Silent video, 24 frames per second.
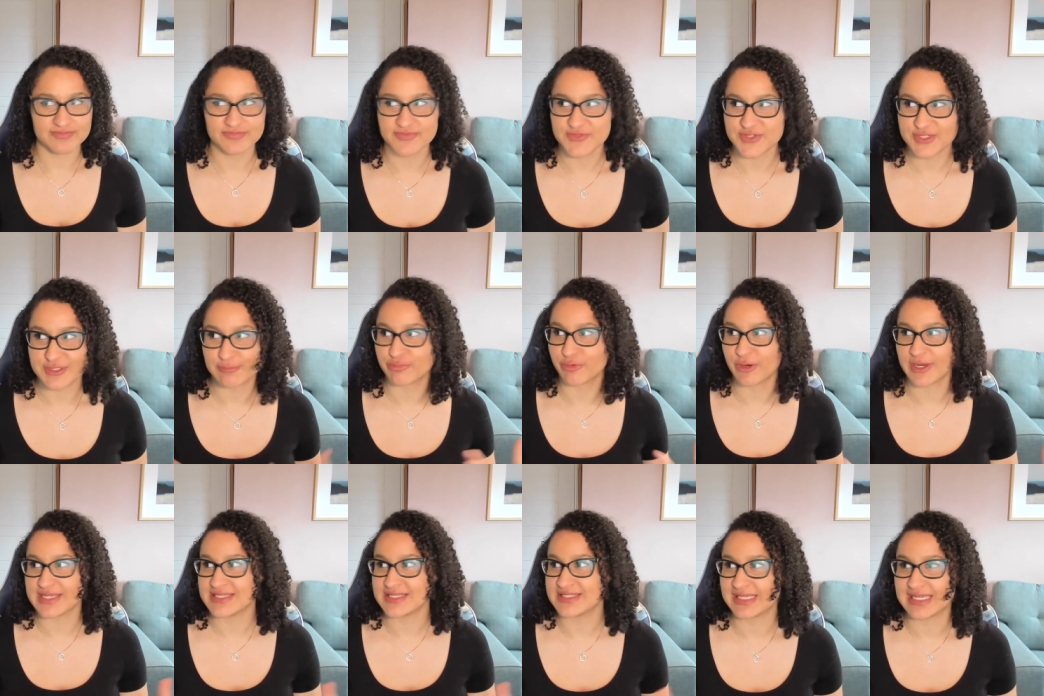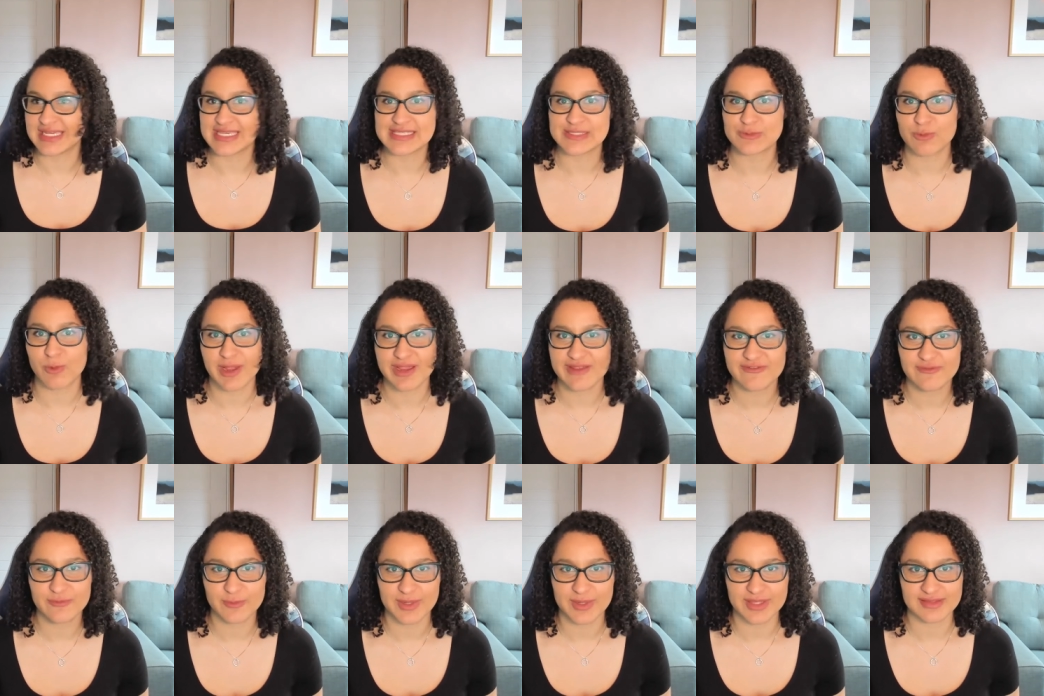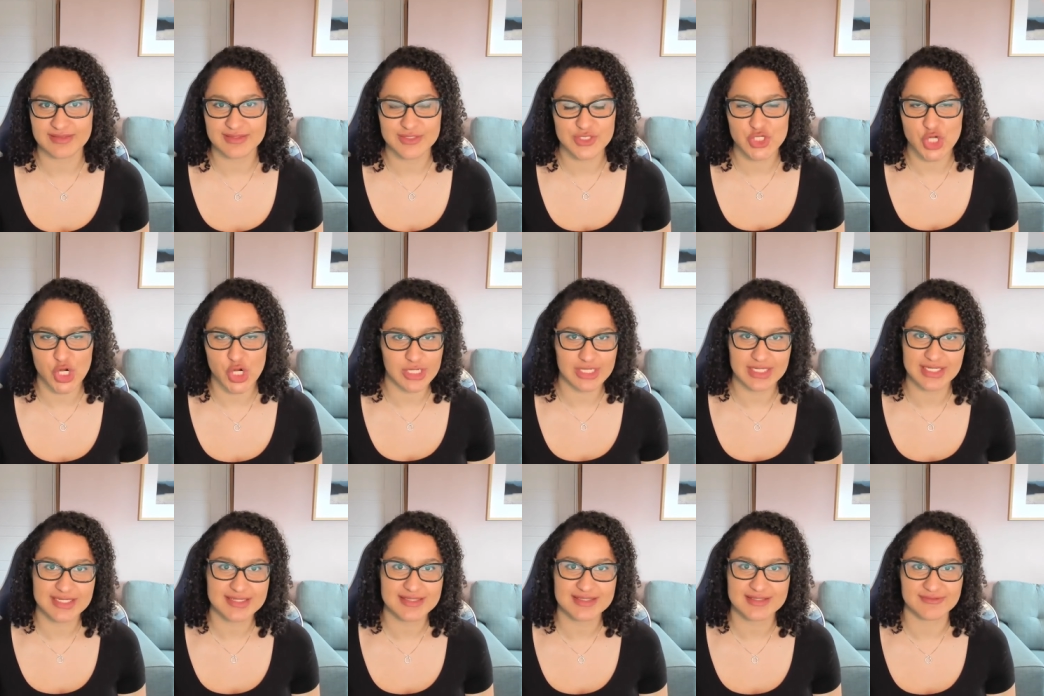surprising his wife with
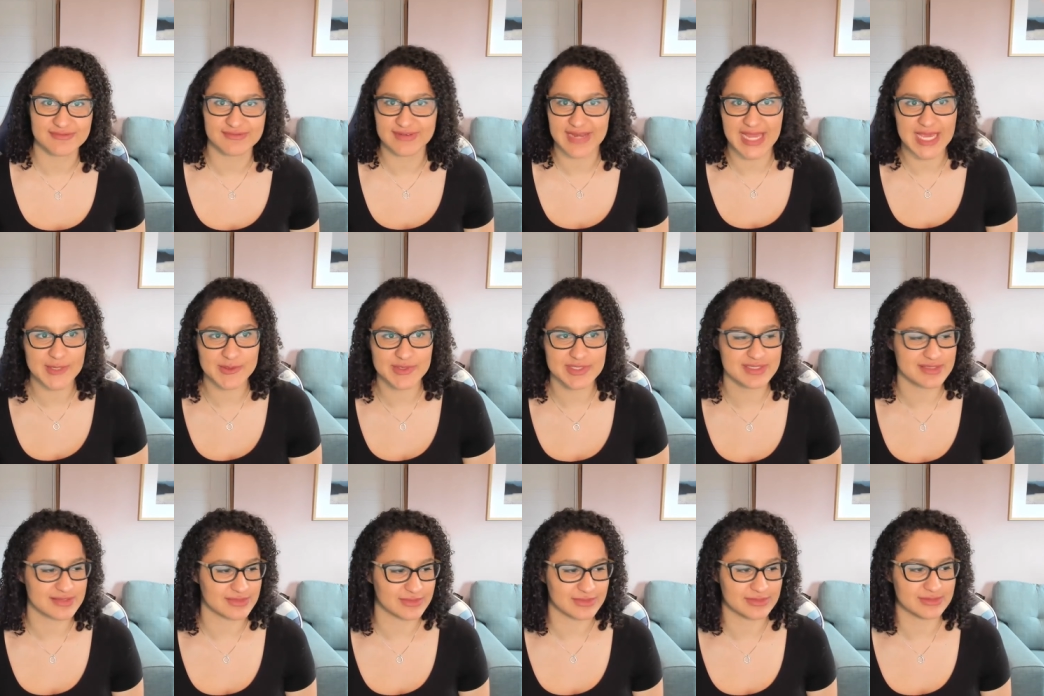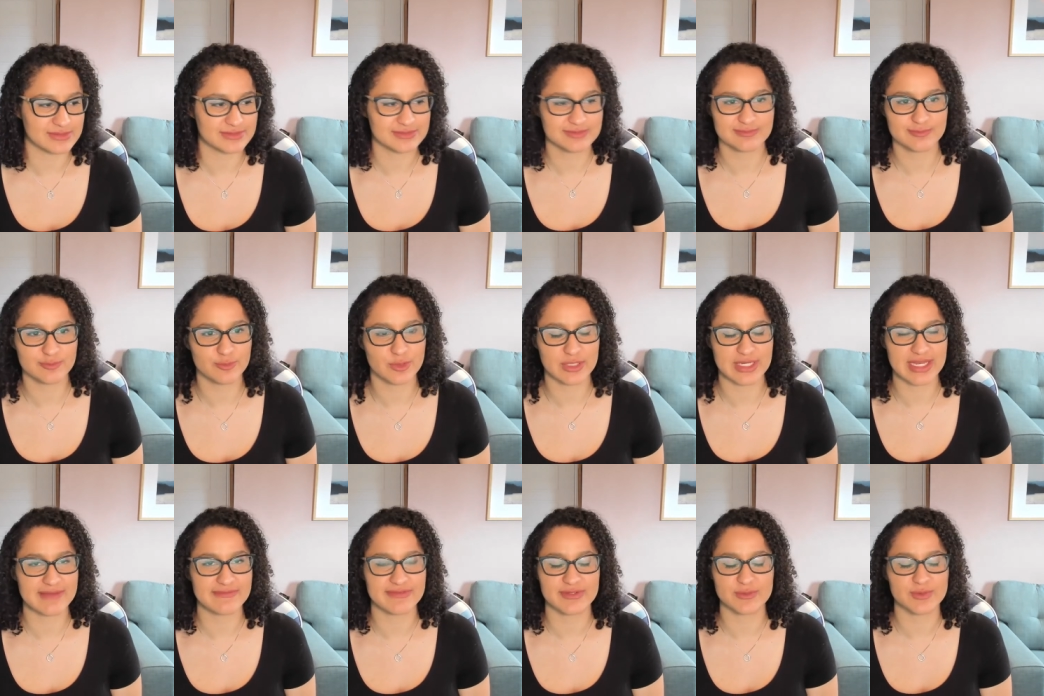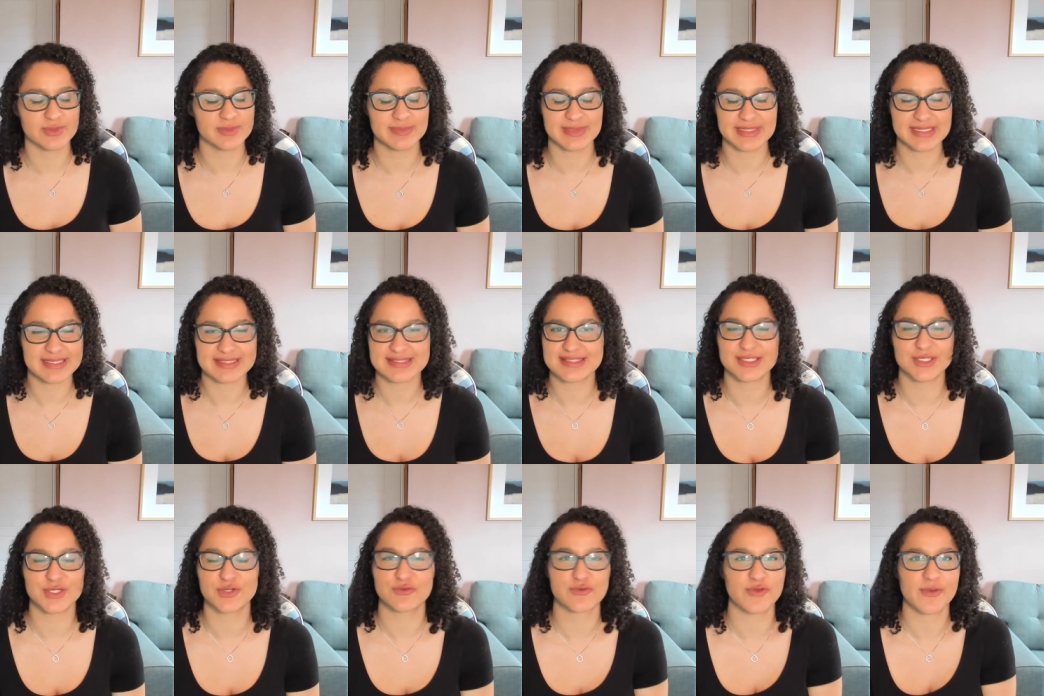chocolates and flowers or whatever would be
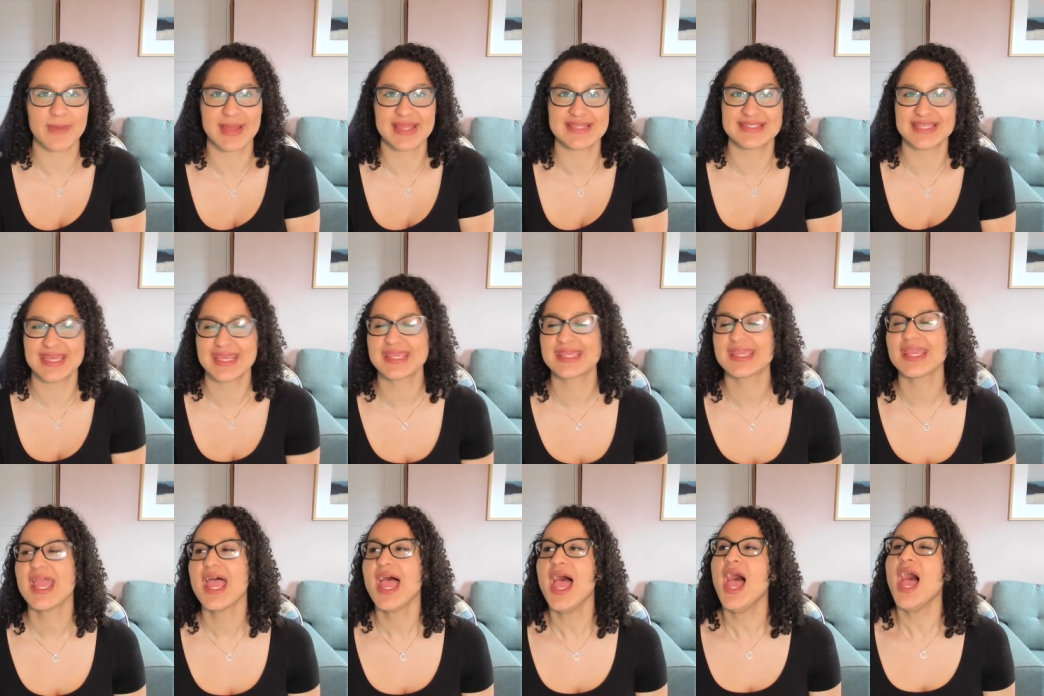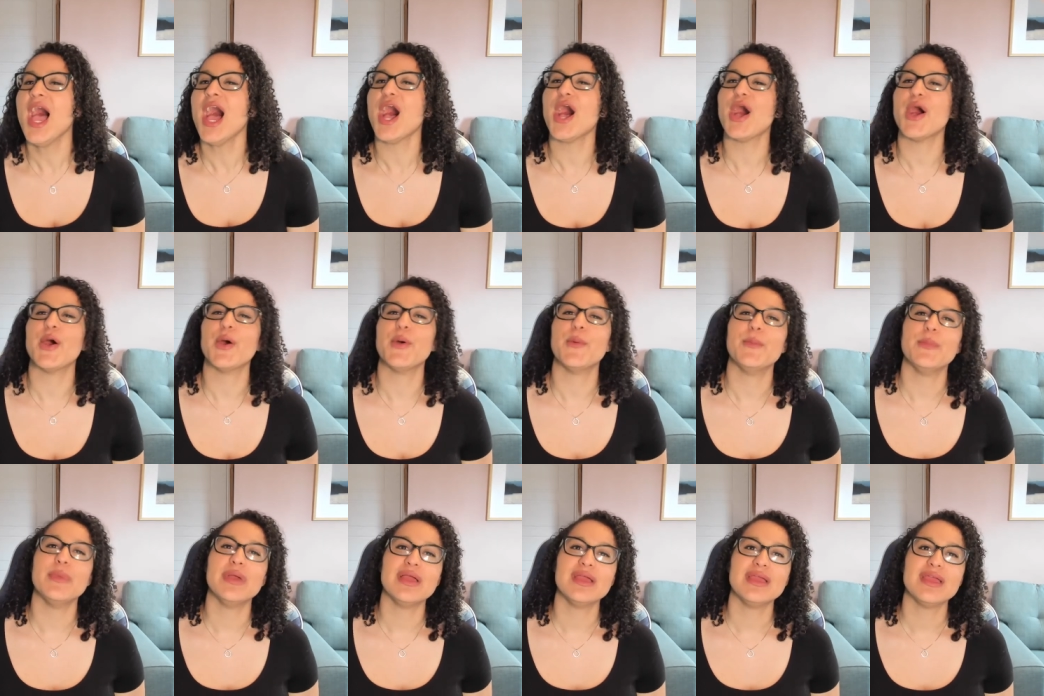considered romantic. Um,